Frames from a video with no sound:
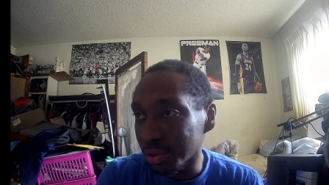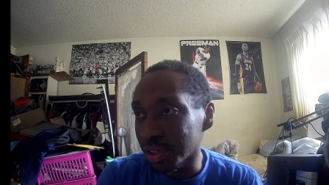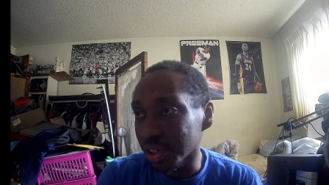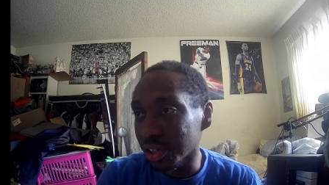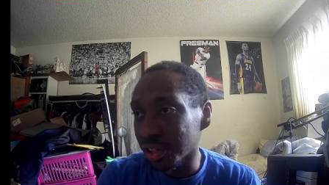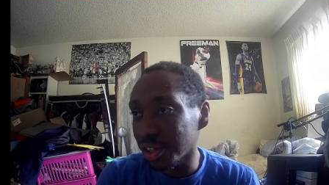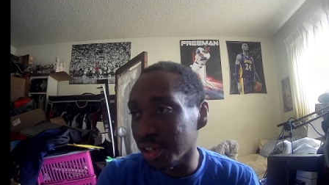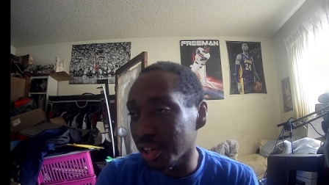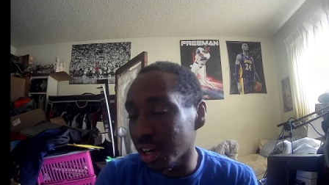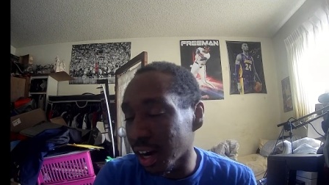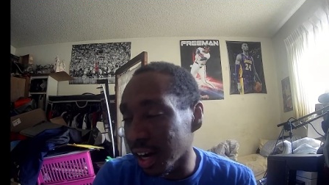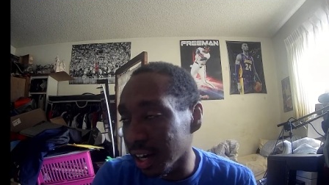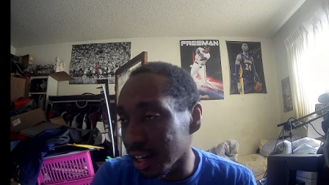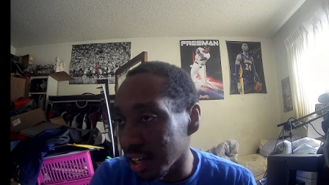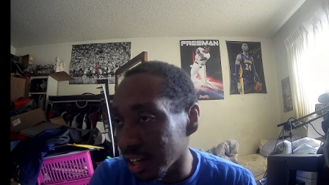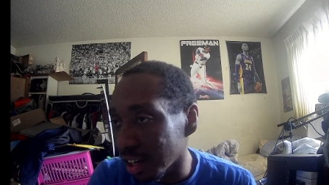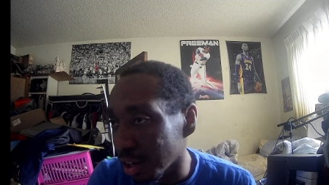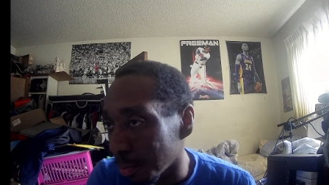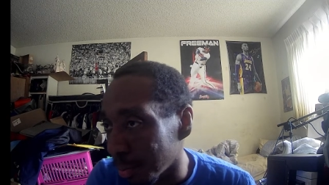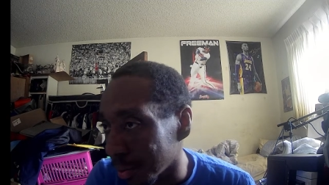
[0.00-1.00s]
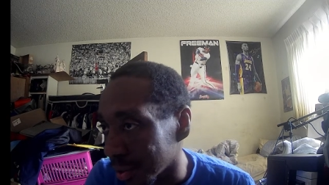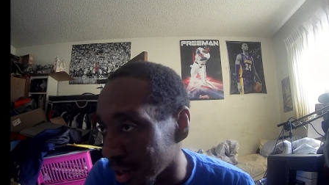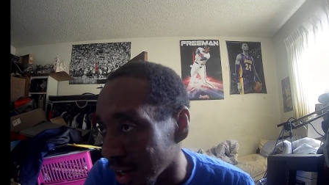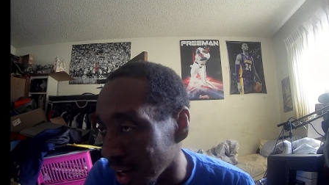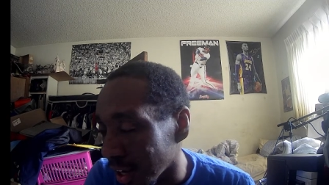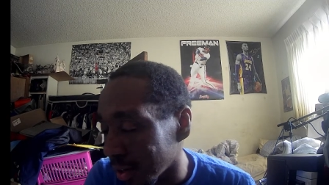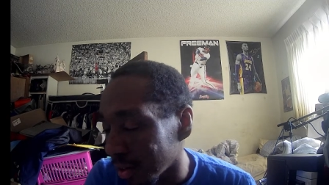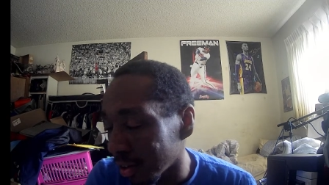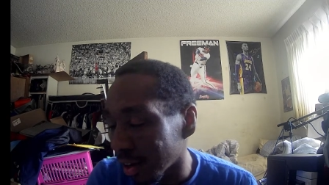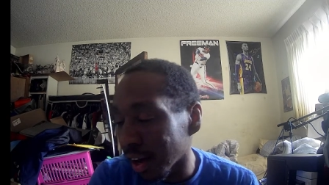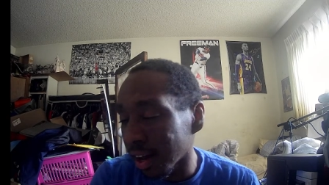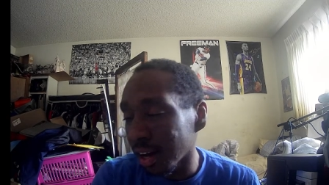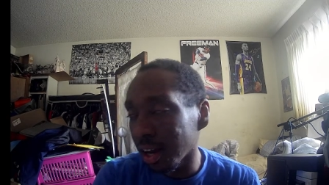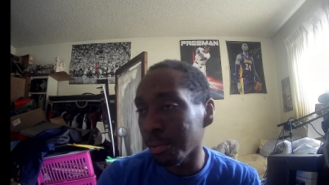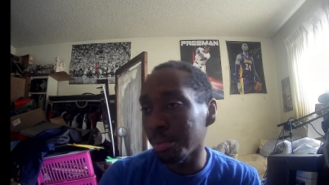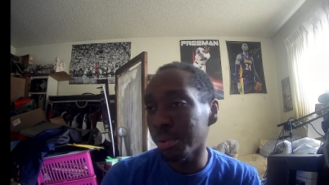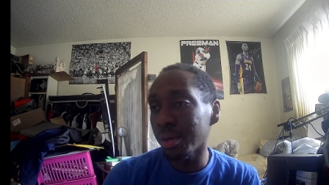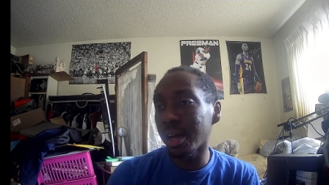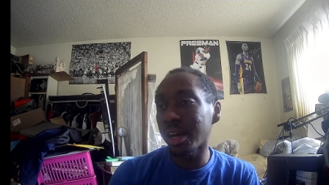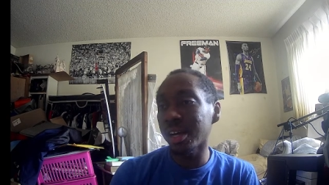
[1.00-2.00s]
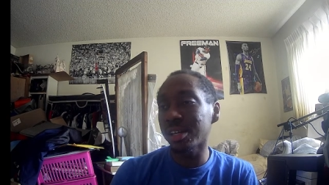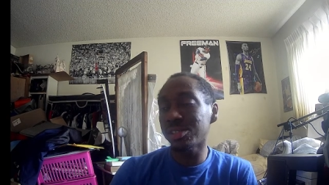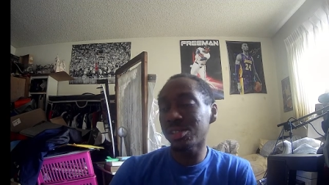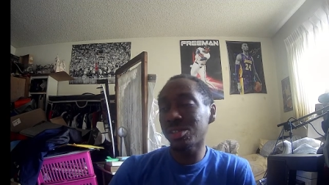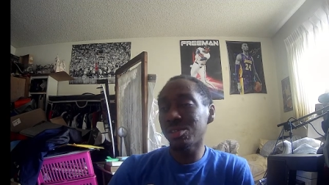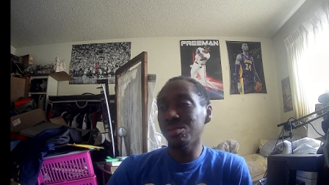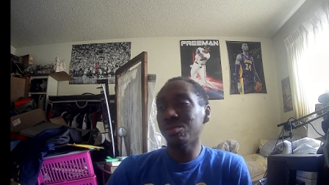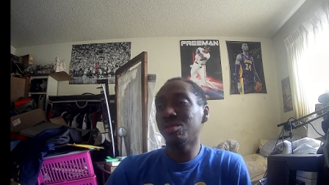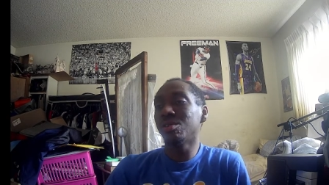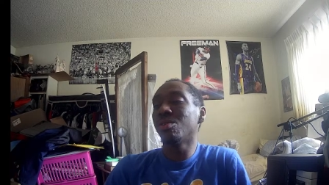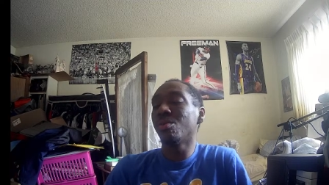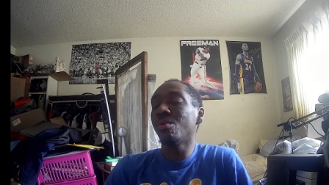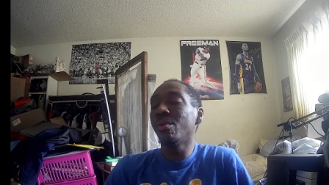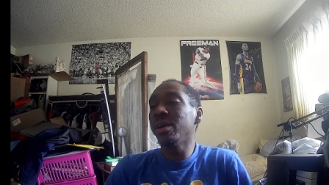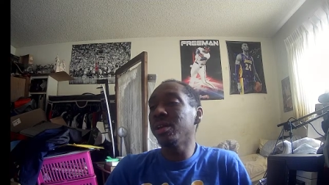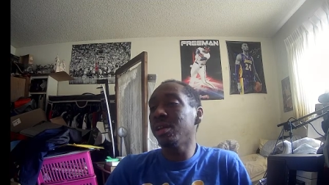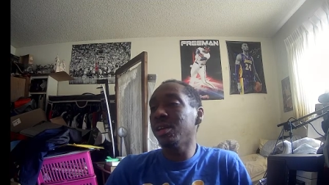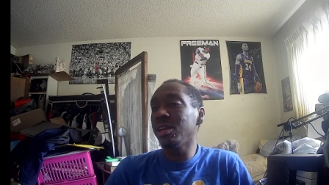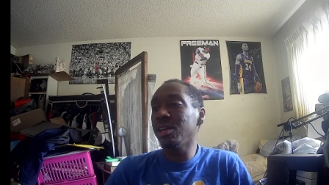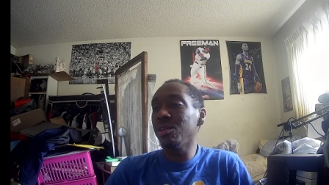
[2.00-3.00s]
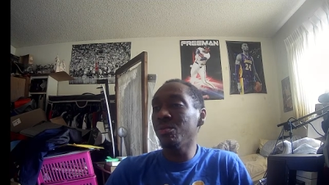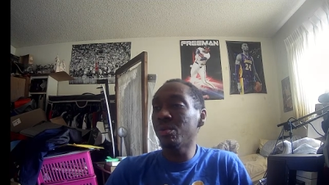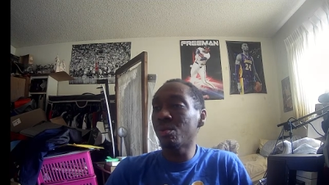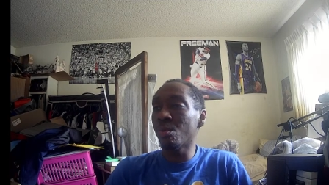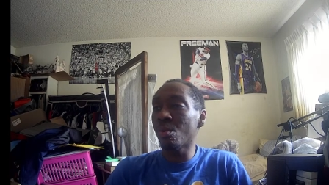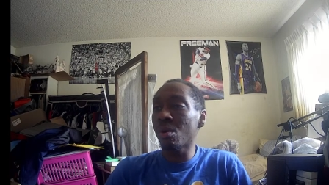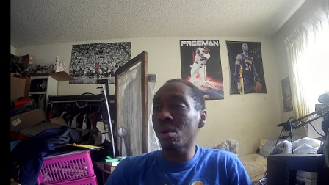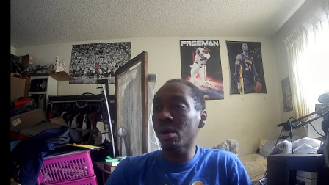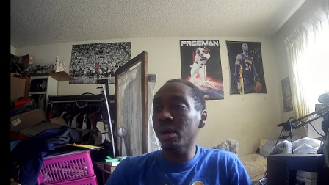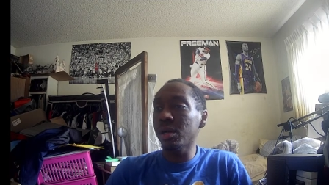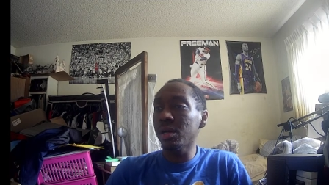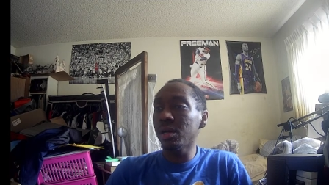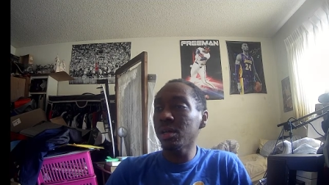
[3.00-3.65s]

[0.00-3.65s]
a good idea, but not able to execute to the way that he would want.